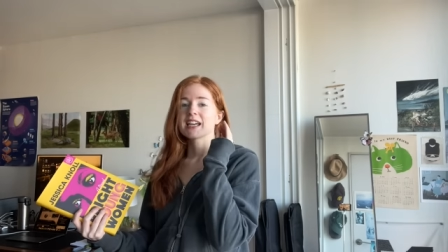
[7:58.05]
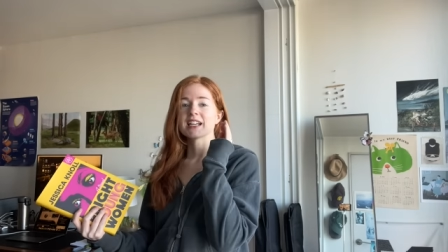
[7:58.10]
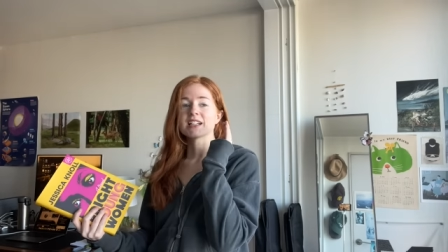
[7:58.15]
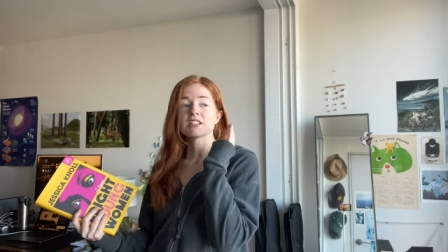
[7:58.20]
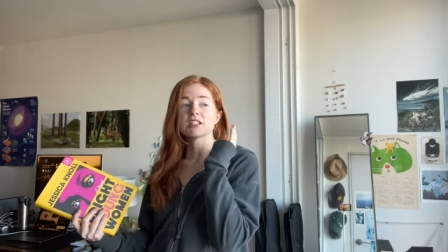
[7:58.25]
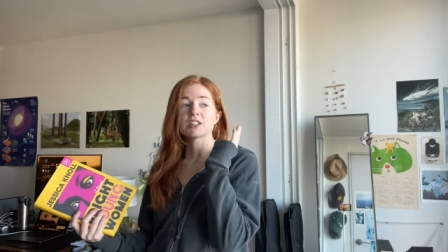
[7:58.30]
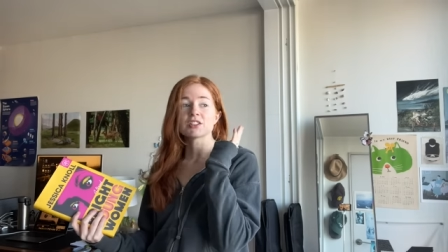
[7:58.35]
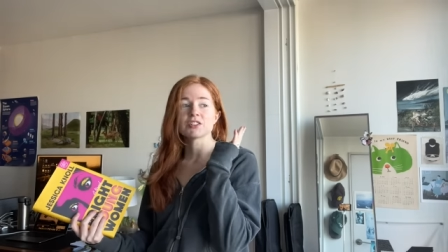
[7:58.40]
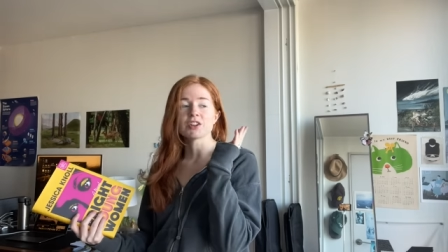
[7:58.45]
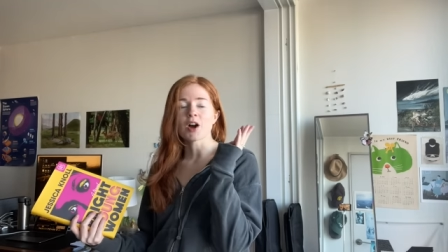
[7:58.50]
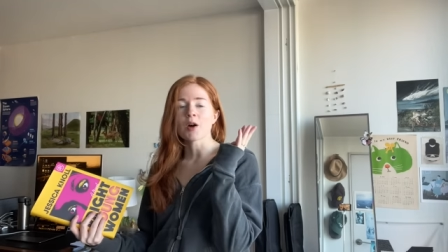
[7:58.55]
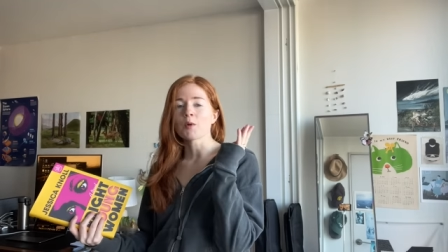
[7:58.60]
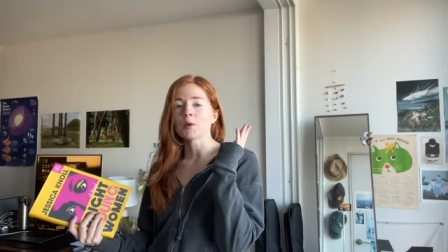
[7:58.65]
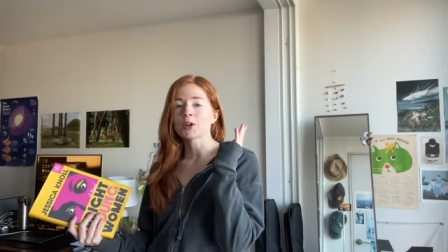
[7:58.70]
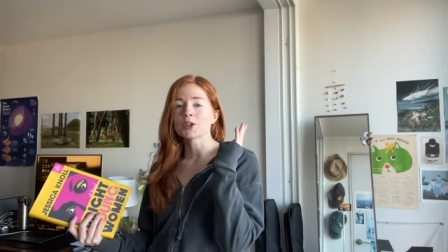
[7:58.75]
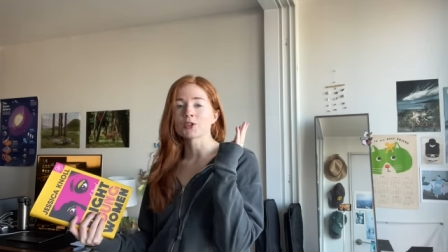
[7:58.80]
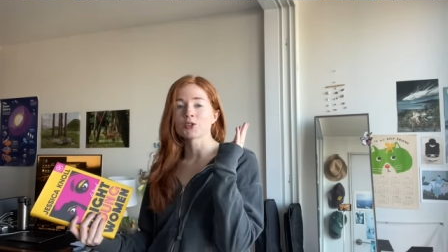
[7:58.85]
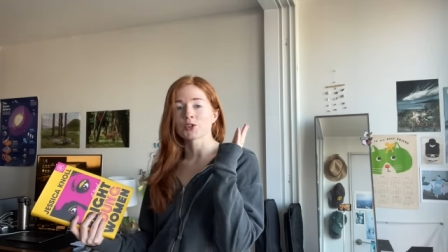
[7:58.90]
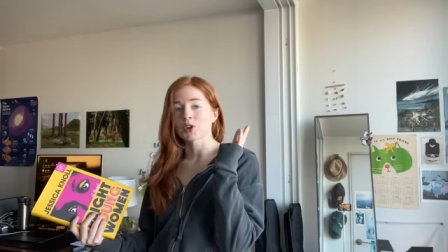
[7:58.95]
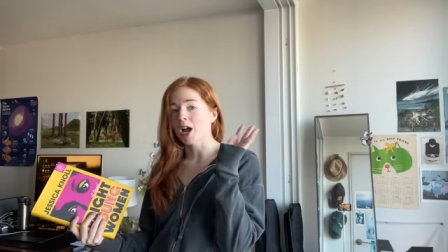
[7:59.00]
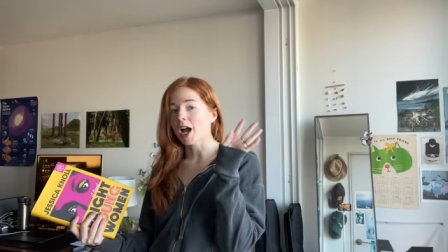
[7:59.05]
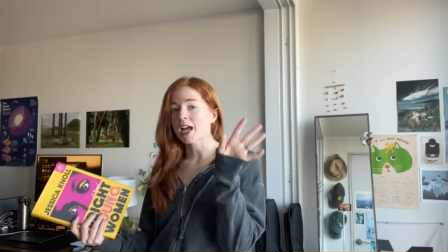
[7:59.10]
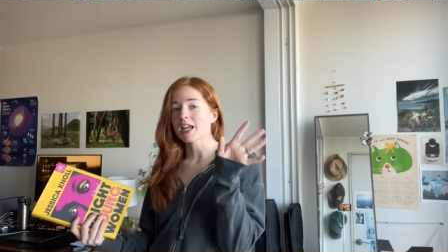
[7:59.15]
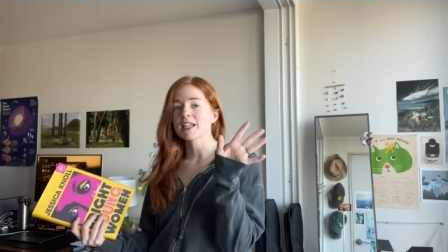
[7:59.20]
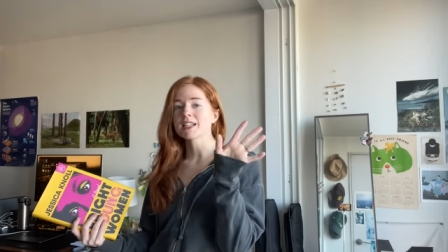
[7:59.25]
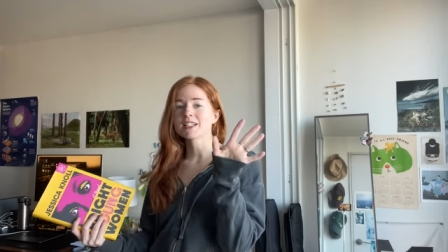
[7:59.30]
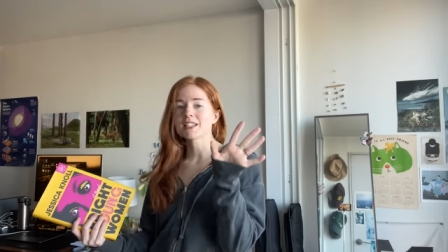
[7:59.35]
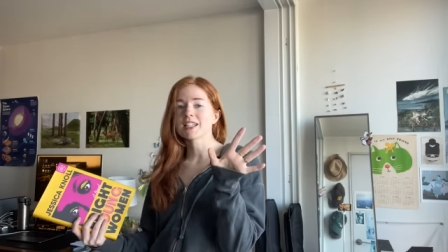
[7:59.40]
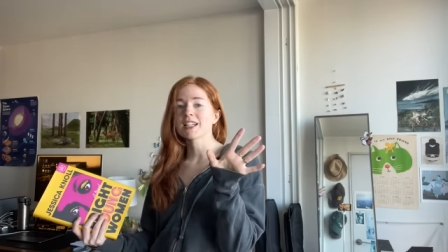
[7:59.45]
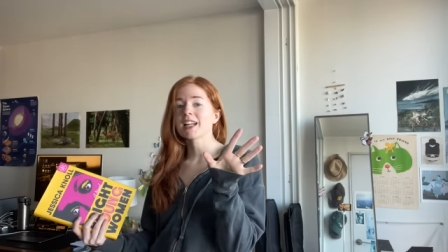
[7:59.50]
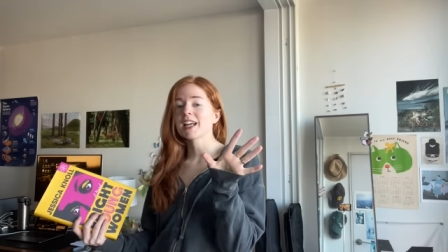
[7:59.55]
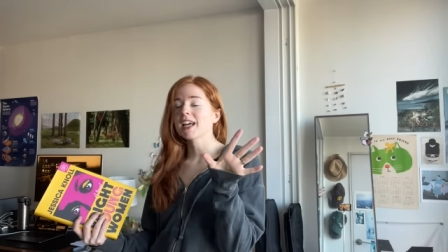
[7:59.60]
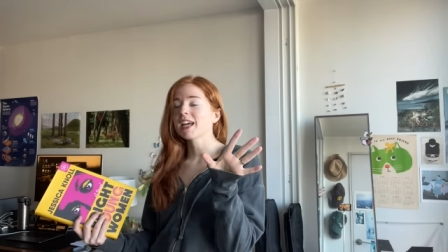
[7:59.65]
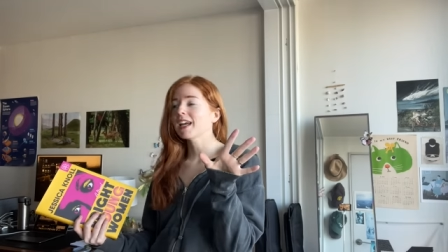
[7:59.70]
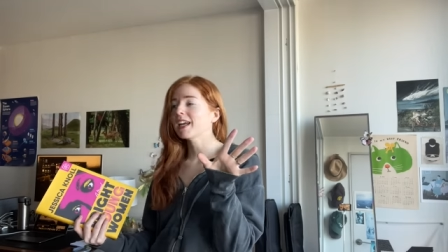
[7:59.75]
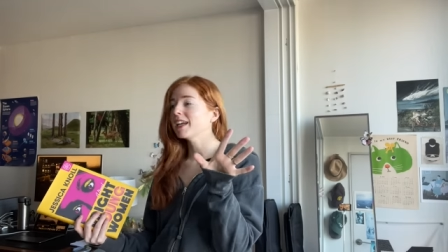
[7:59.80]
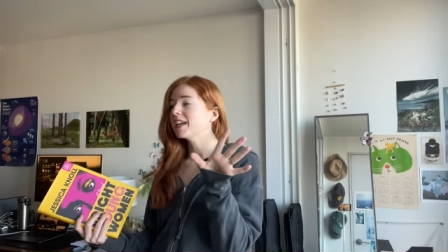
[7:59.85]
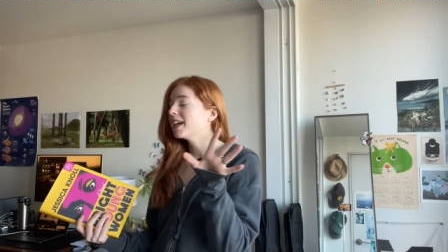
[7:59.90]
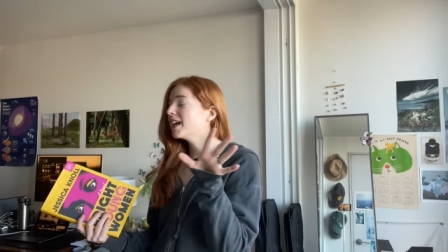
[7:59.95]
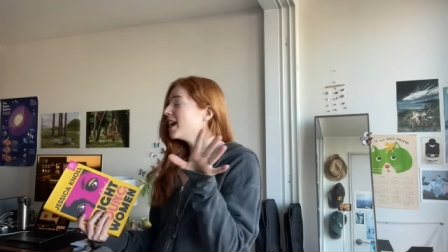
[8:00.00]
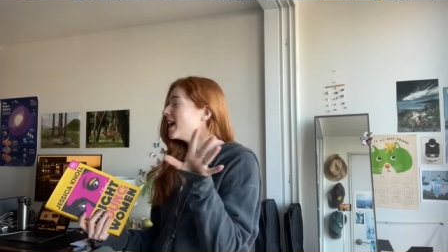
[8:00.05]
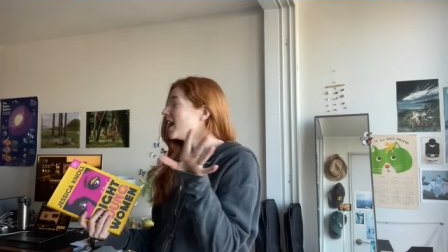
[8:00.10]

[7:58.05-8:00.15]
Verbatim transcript: It does not want to dry it today,